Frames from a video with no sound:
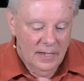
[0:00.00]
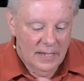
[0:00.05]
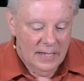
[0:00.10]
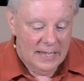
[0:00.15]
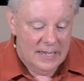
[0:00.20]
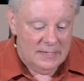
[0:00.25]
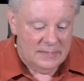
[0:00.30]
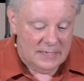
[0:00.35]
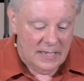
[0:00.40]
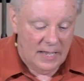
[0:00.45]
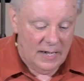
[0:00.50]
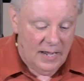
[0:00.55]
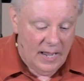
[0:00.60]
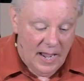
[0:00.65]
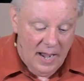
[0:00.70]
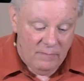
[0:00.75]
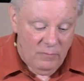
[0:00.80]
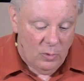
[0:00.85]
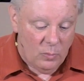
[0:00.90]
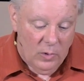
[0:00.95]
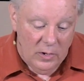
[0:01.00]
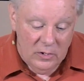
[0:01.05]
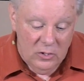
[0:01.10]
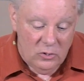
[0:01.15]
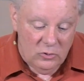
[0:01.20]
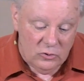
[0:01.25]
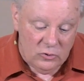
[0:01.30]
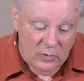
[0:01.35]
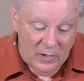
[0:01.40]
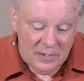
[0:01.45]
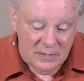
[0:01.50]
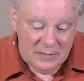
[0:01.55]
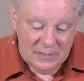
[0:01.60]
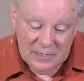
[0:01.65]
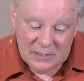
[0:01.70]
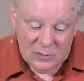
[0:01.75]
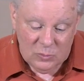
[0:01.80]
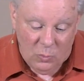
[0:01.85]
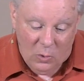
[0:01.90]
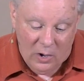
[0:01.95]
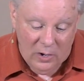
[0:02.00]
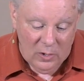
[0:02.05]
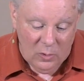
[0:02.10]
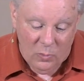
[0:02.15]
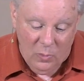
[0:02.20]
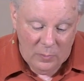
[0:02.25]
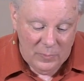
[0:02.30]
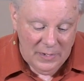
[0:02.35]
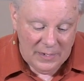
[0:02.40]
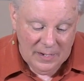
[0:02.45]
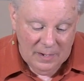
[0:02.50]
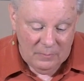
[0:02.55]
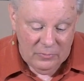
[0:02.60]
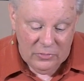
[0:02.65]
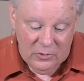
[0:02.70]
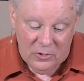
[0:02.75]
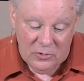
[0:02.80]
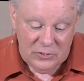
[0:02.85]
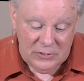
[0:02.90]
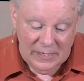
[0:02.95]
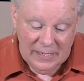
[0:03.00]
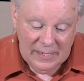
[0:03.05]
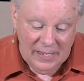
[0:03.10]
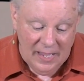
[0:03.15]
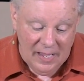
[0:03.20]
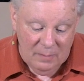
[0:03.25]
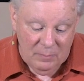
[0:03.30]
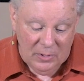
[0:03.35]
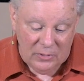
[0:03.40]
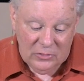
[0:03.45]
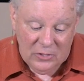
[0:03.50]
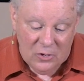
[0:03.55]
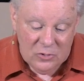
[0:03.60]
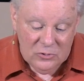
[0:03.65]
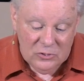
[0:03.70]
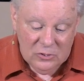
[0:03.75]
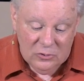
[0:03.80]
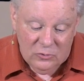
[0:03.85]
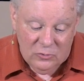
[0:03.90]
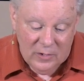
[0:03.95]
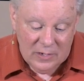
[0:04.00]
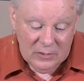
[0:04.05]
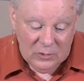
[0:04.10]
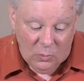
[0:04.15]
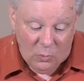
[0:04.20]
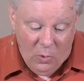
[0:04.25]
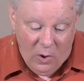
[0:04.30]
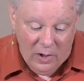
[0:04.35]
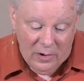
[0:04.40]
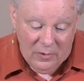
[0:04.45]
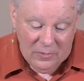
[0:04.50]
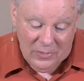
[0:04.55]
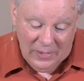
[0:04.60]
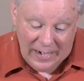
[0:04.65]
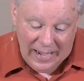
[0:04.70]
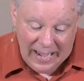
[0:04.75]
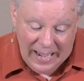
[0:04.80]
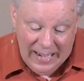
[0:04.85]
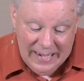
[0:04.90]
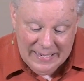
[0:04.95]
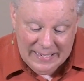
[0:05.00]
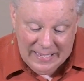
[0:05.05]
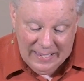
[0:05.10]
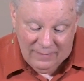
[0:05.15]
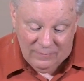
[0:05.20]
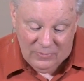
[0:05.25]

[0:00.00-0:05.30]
He said, everyone who drinks this water will become thirsty again, but those who drink the water that I